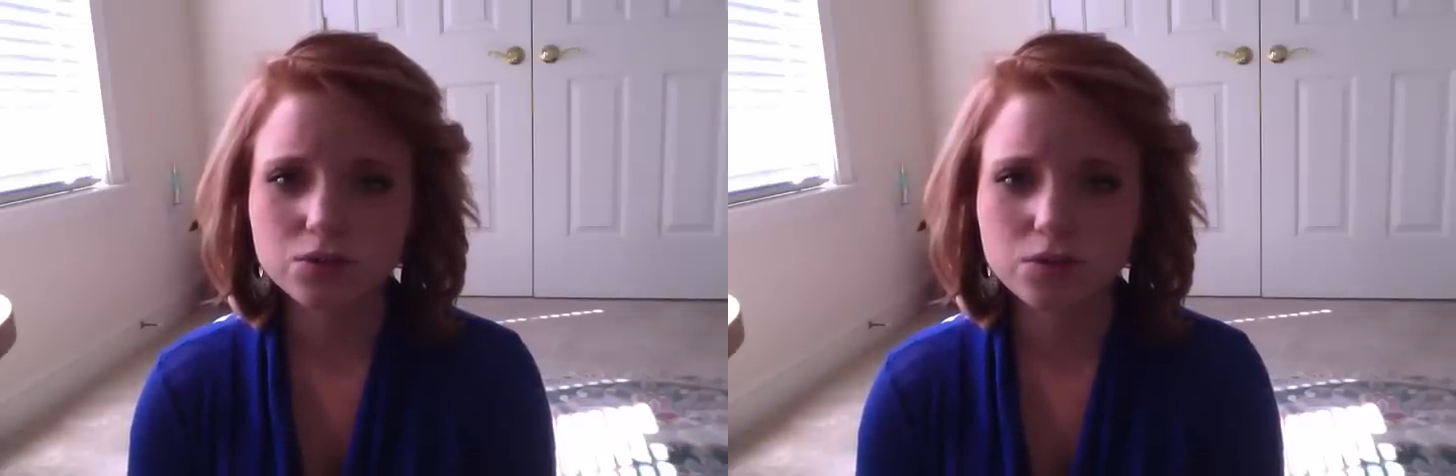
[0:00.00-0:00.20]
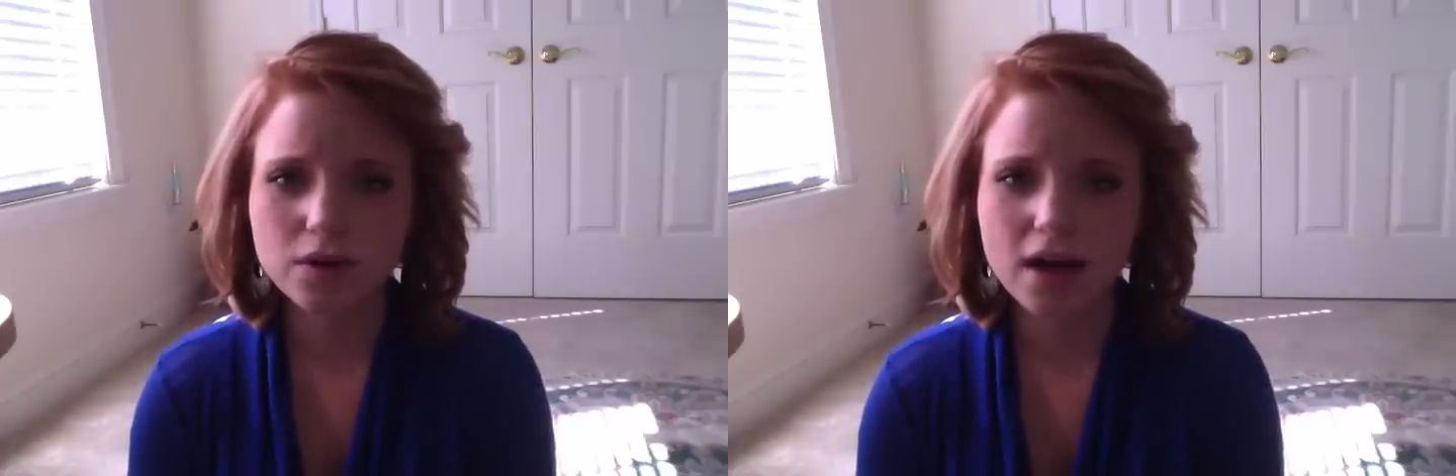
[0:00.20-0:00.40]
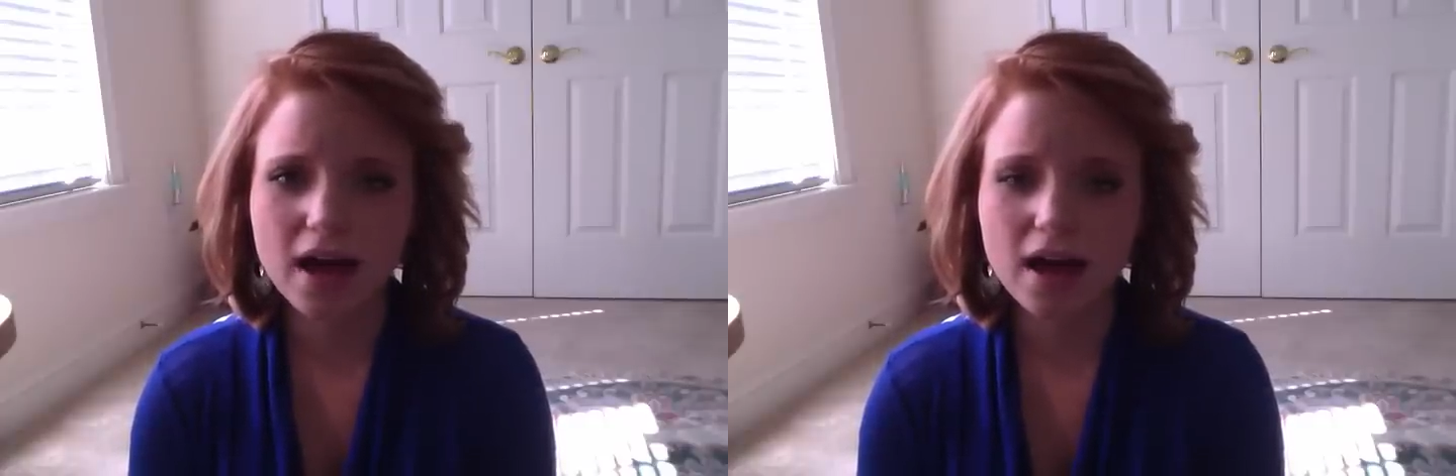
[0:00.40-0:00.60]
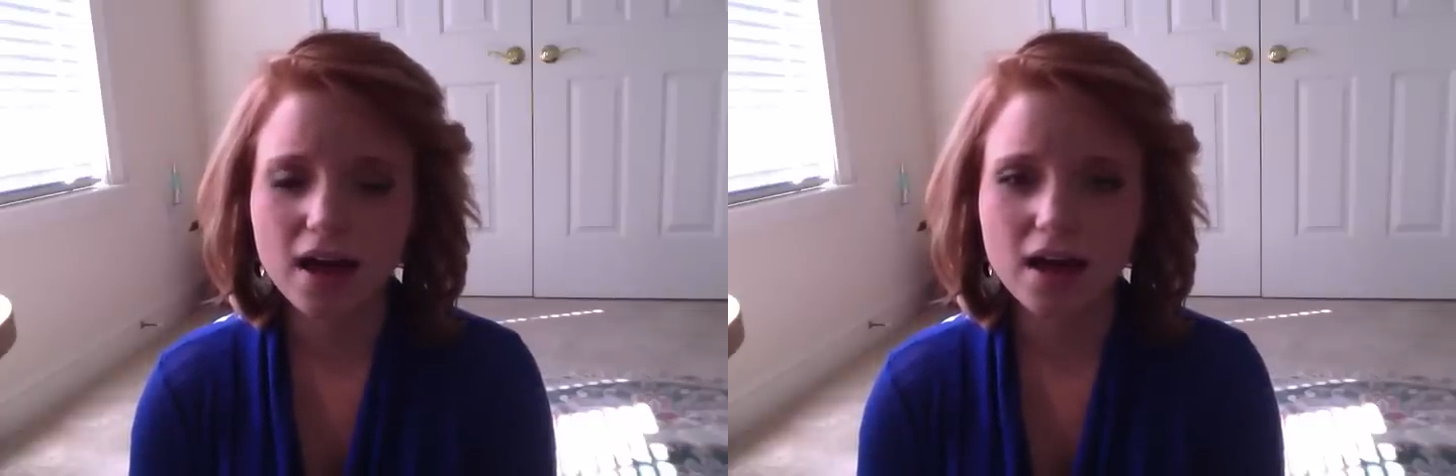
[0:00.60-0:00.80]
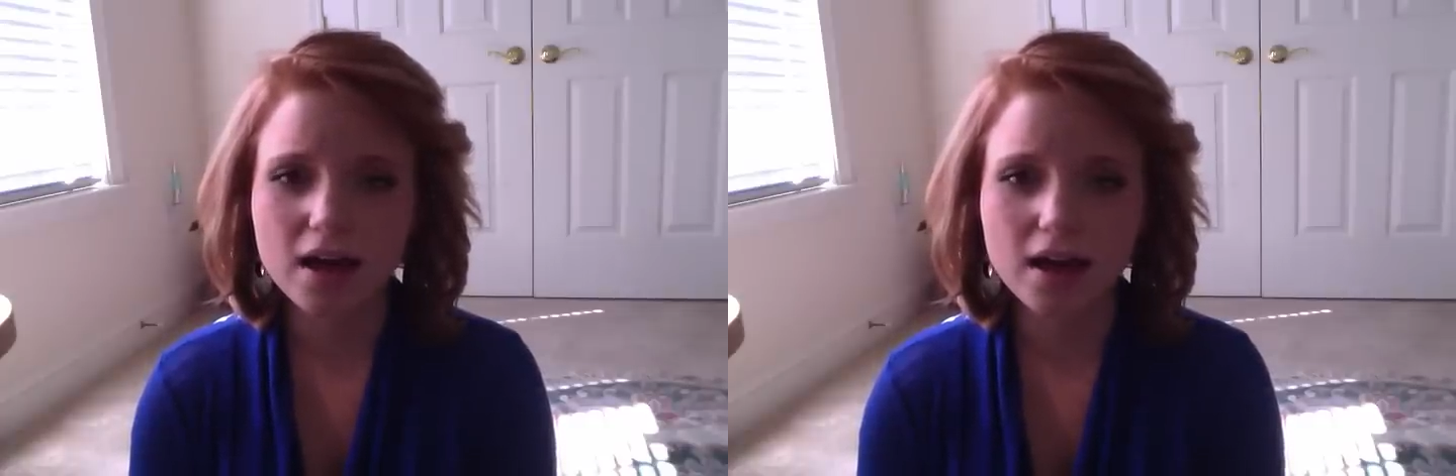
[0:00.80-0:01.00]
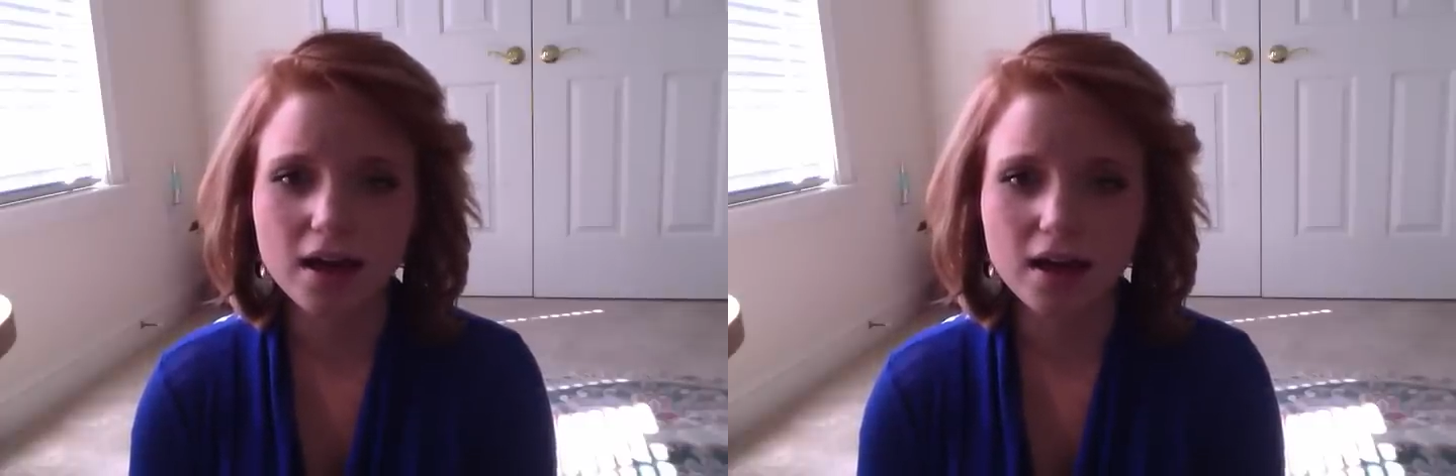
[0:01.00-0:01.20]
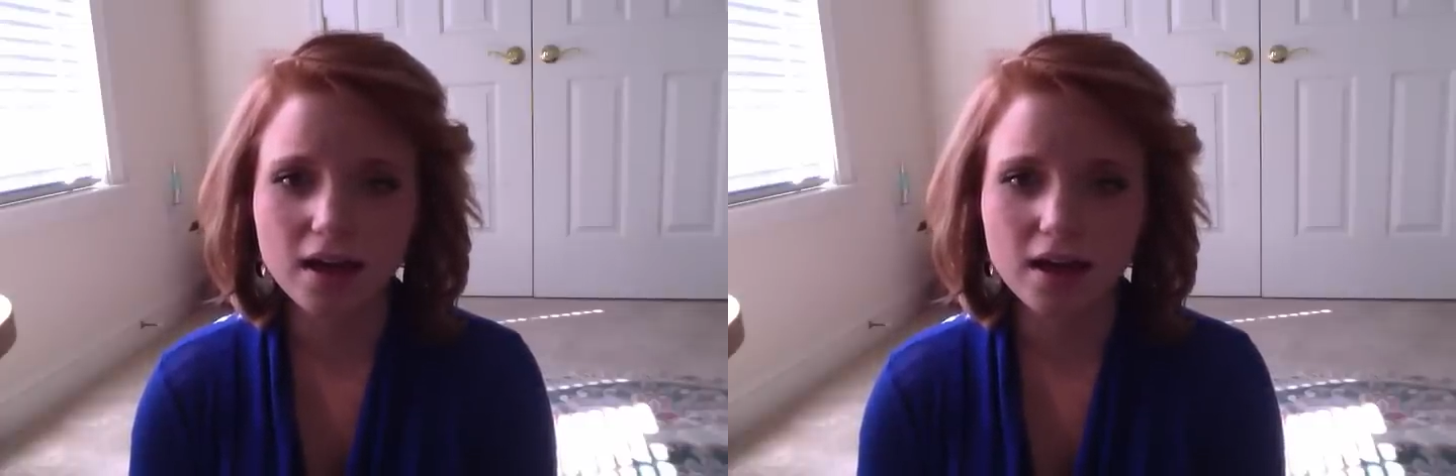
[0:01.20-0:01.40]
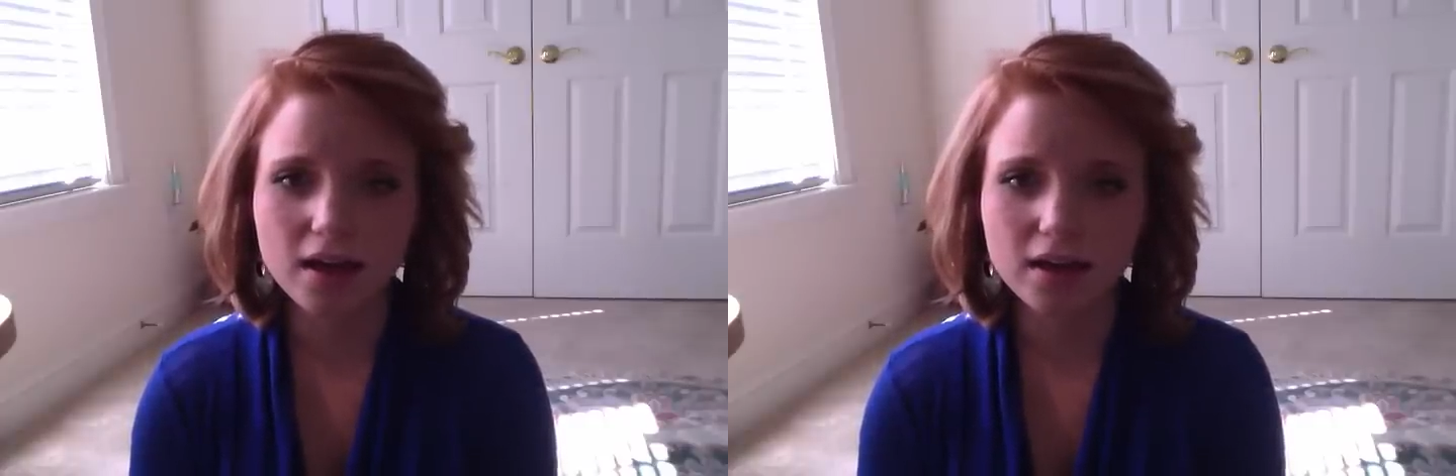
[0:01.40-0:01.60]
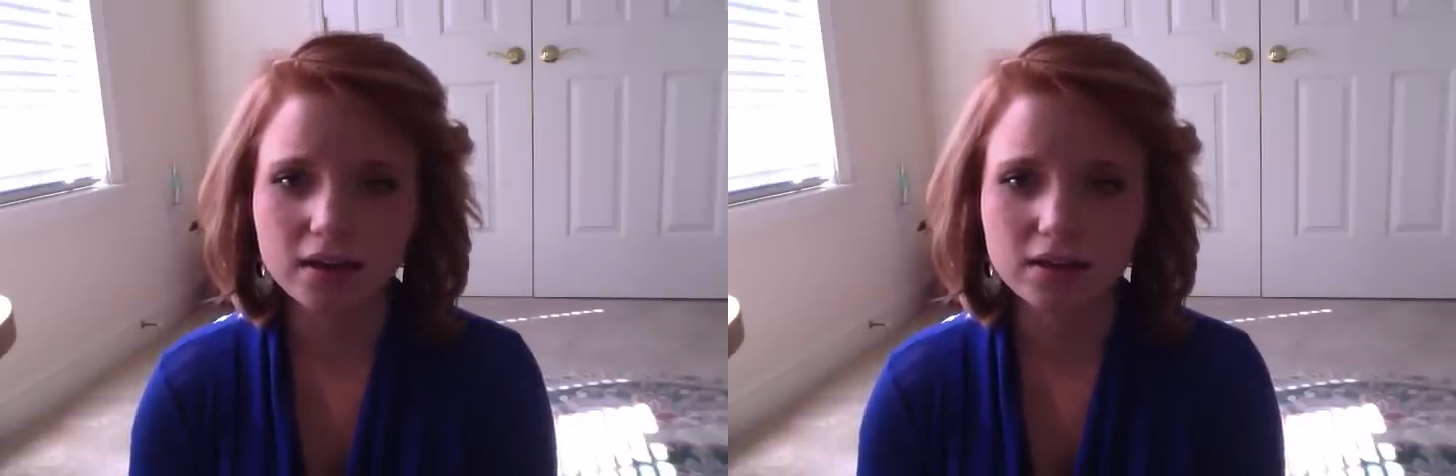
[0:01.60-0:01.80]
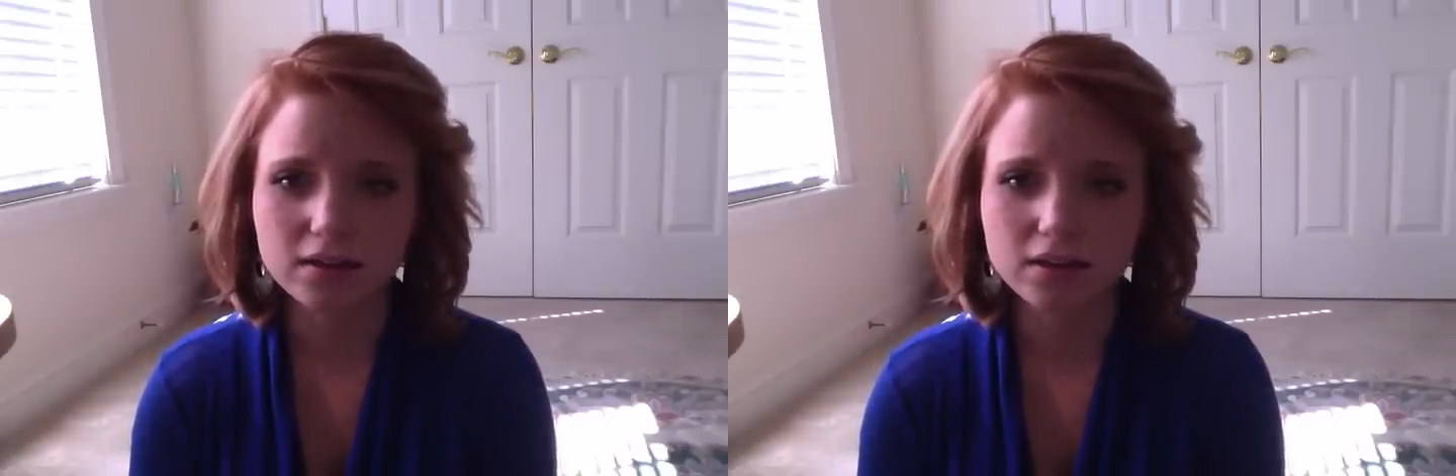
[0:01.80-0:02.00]

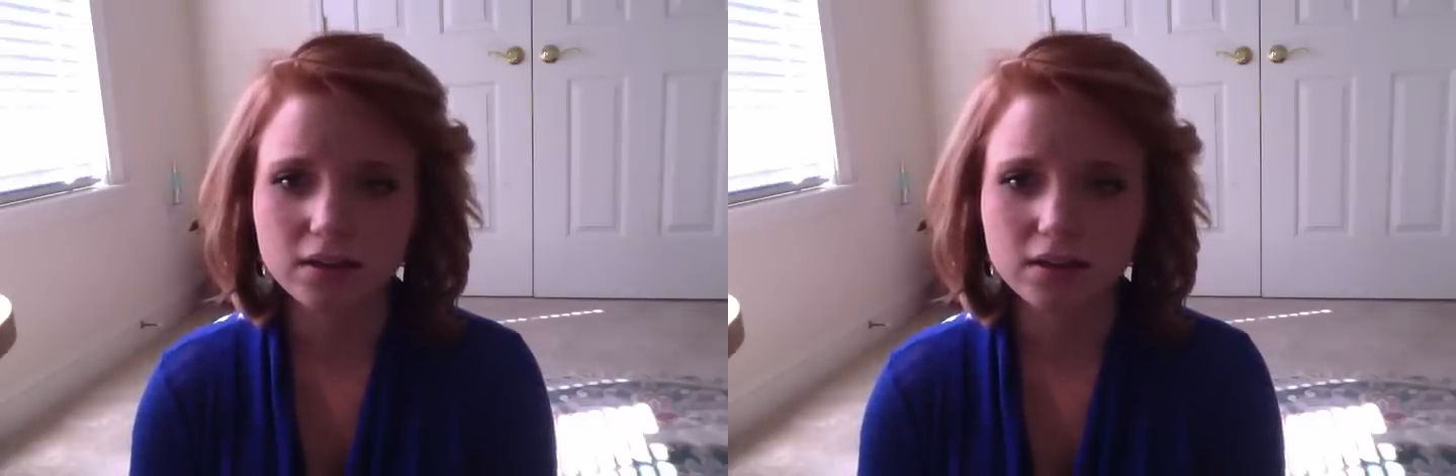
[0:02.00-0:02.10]
wide.